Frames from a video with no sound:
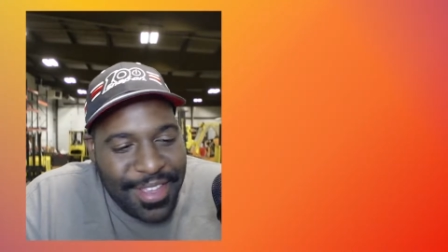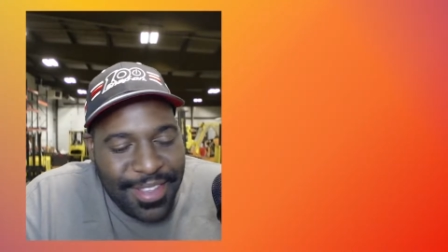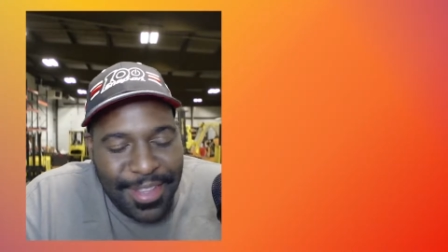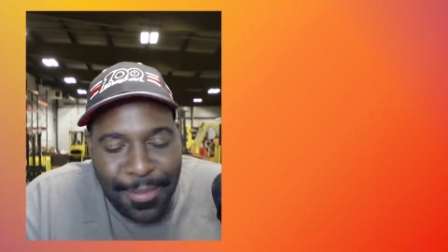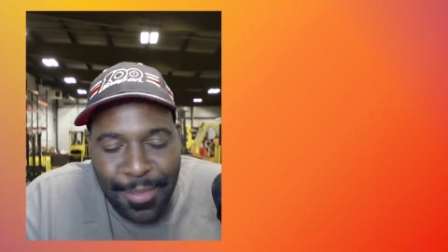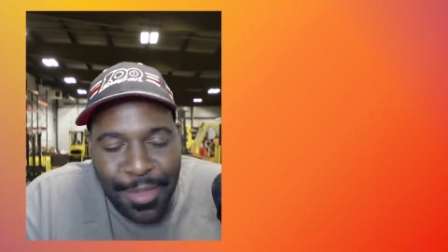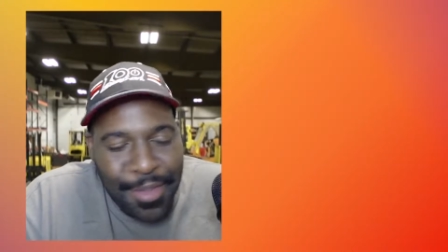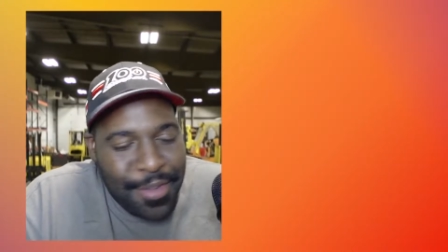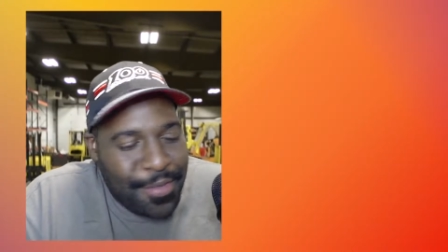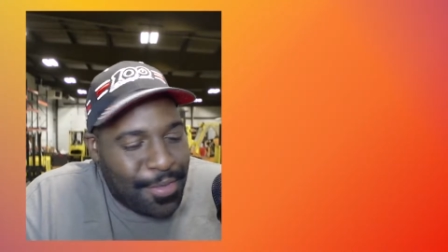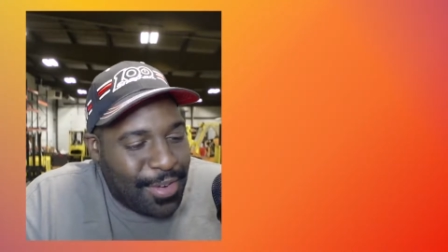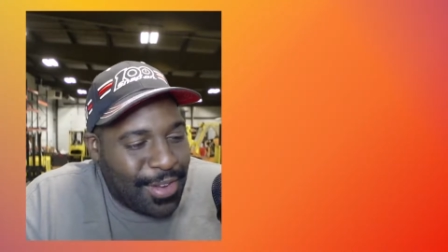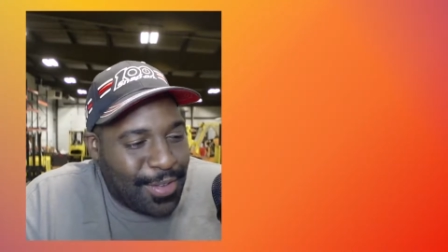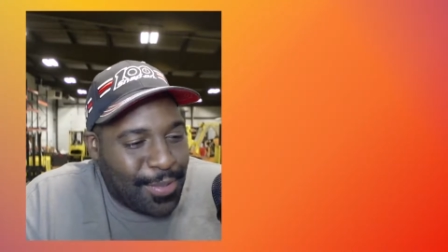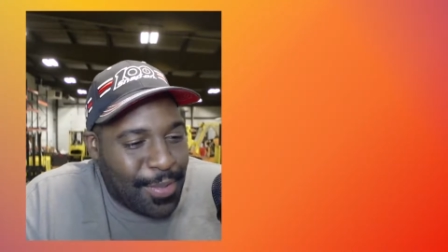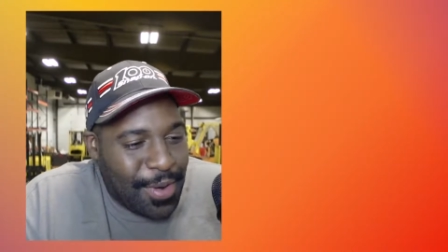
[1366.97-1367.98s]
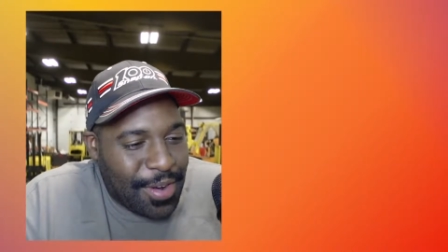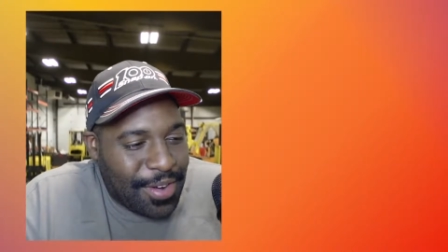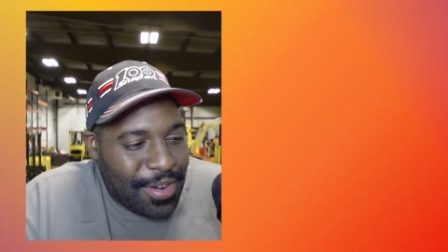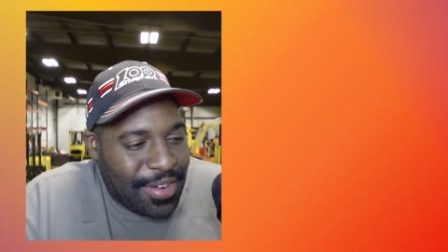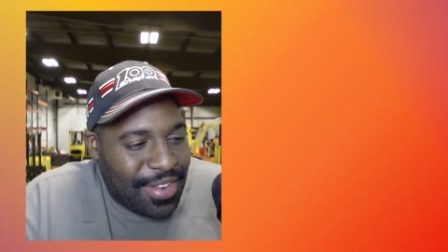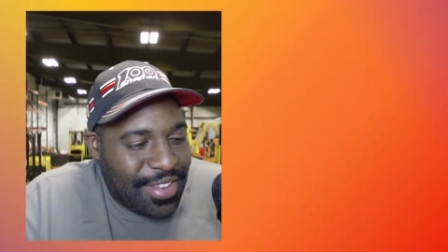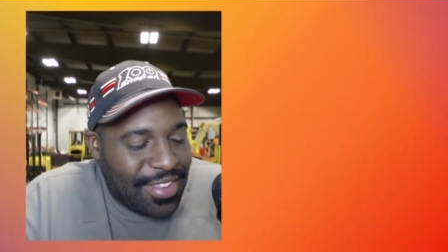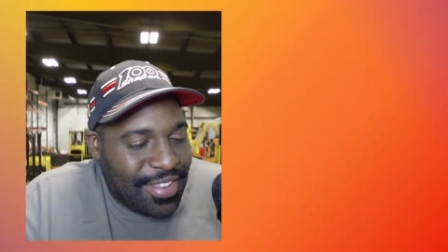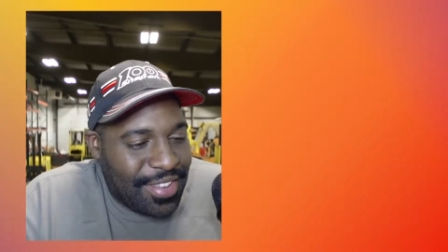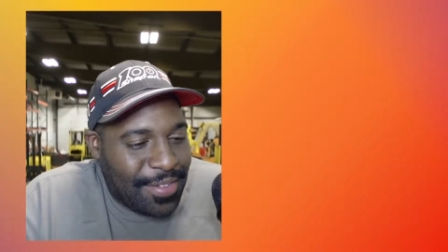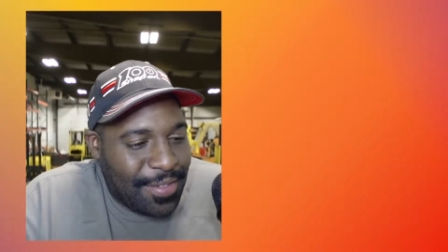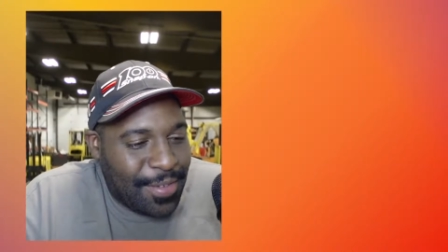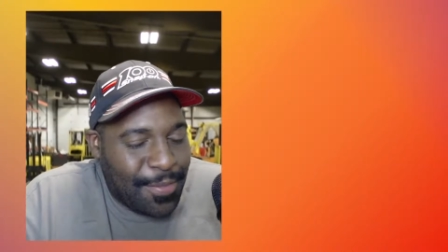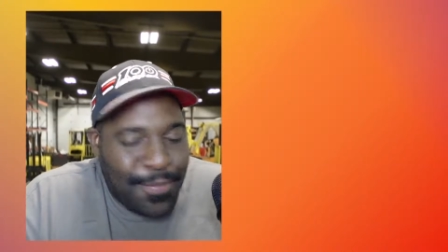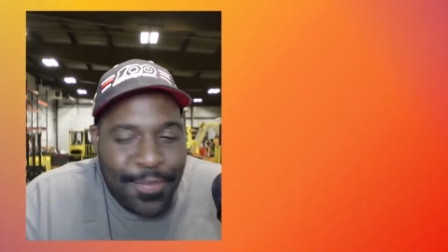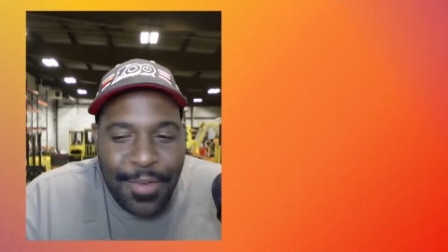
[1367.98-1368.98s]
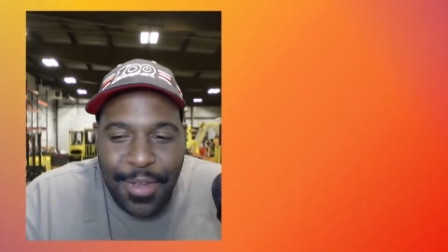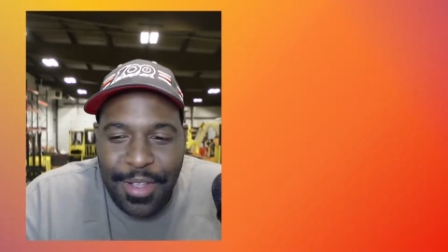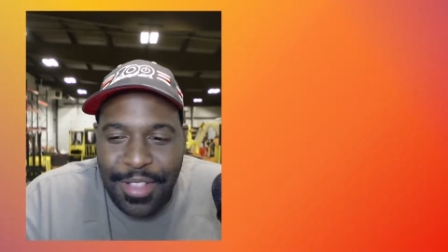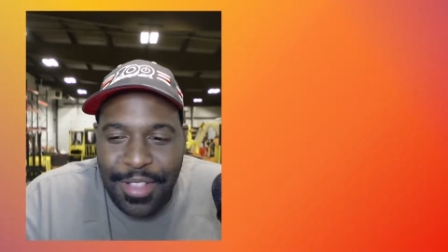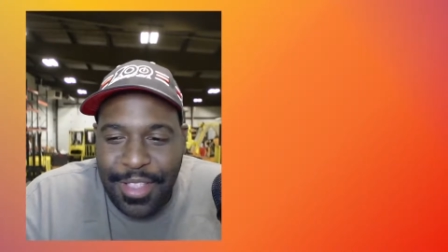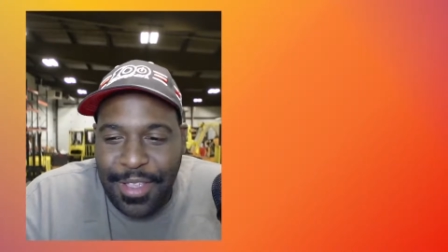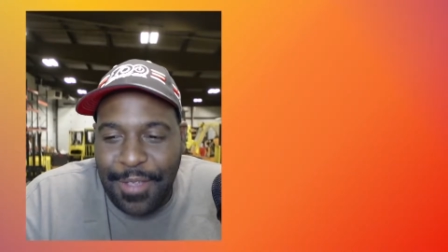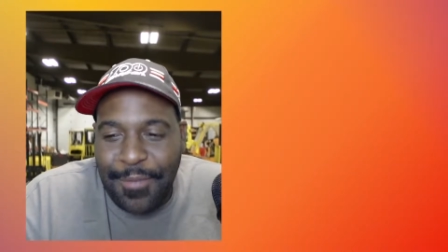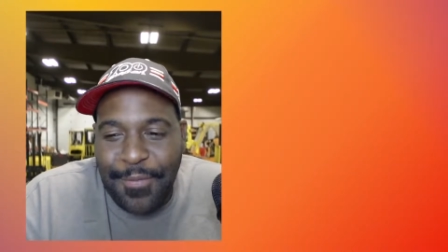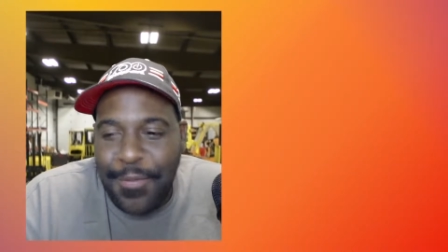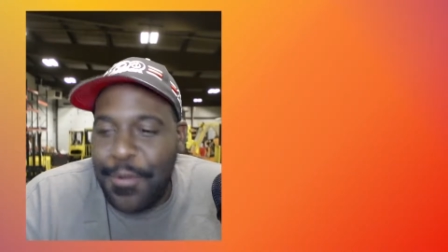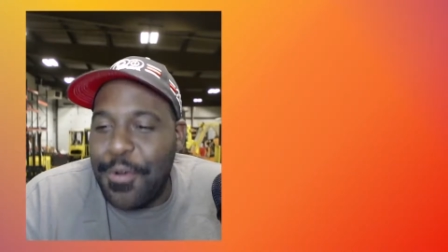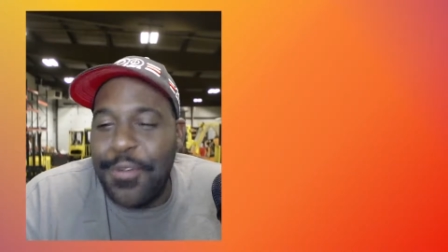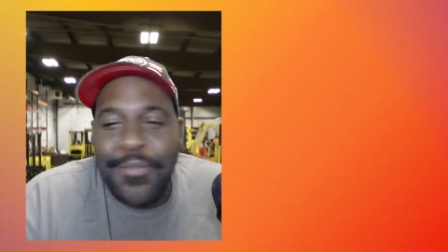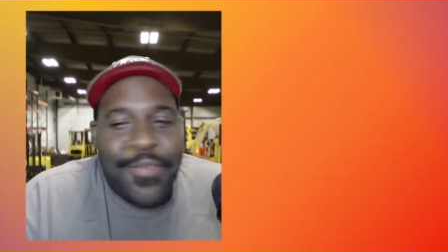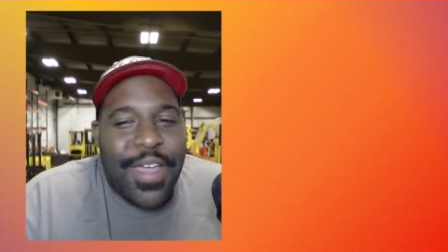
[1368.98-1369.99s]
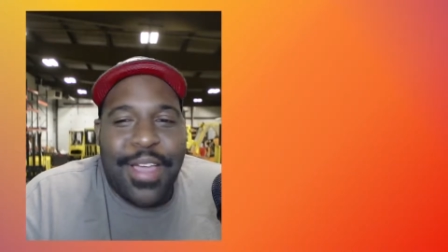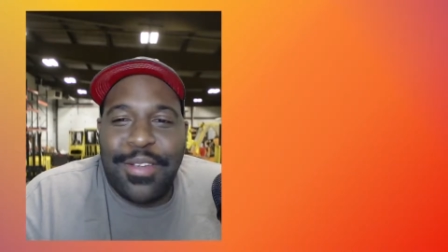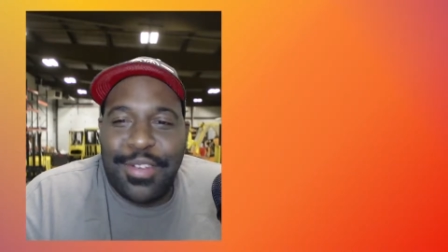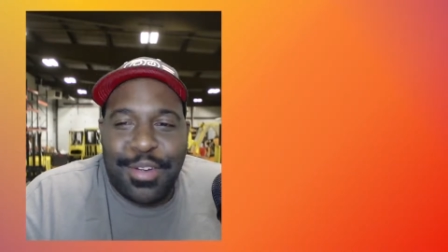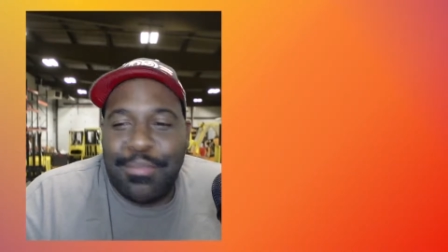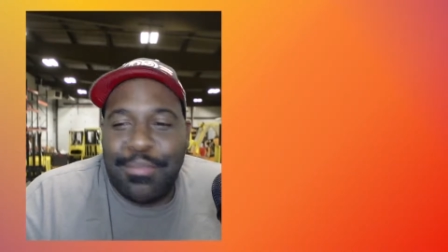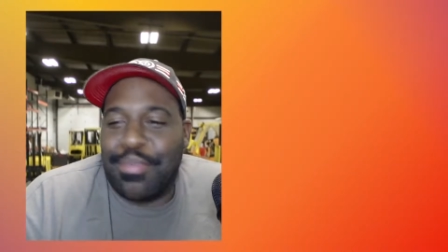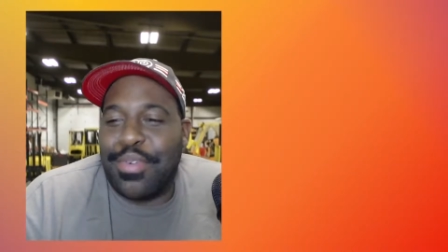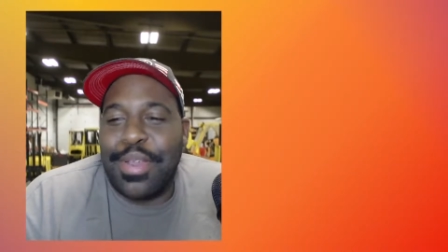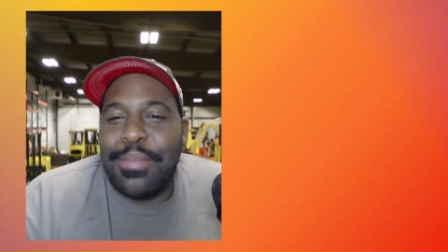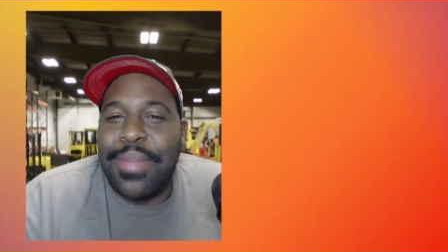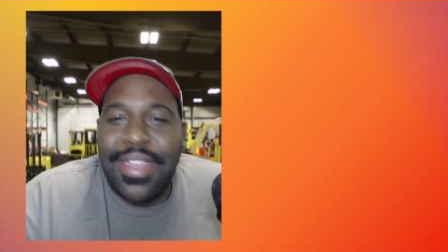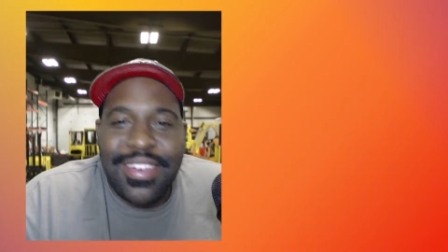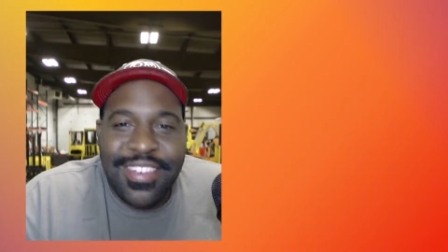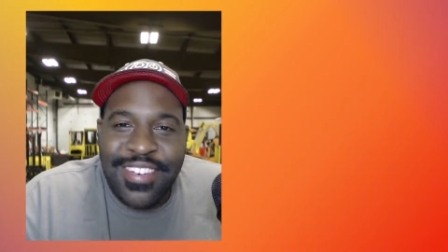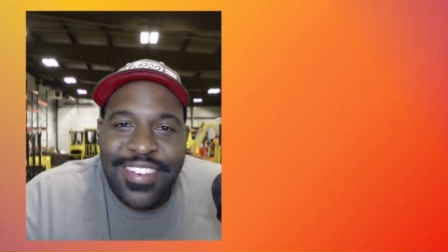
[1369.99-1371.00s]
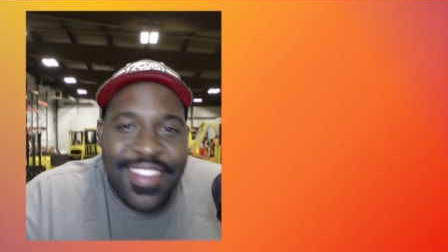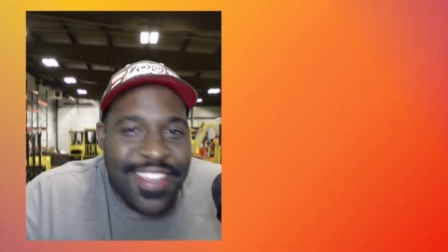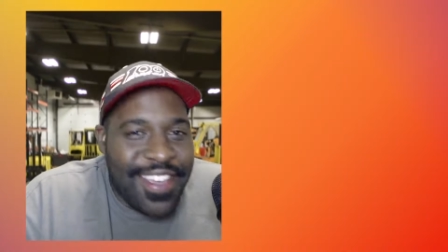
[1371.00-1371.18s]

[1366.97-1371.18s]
I'm looking for this word. He's a founder, pretty much,